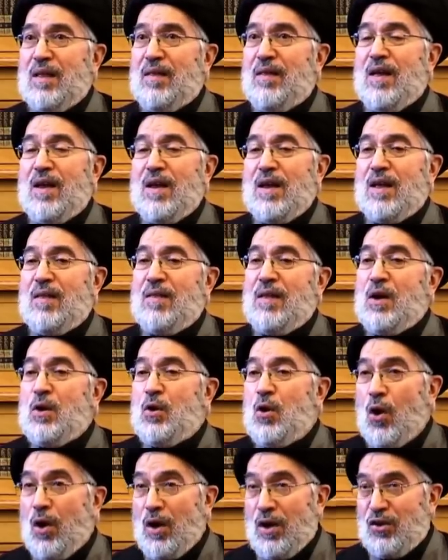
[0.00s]
The
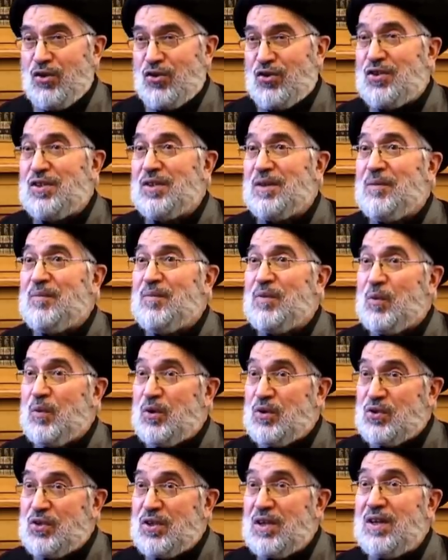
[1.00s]
knowledge
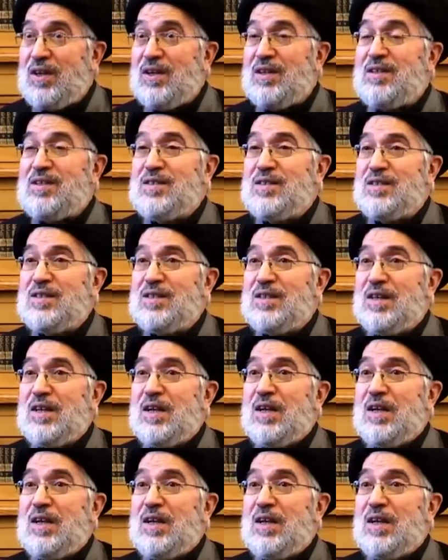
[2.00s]
which is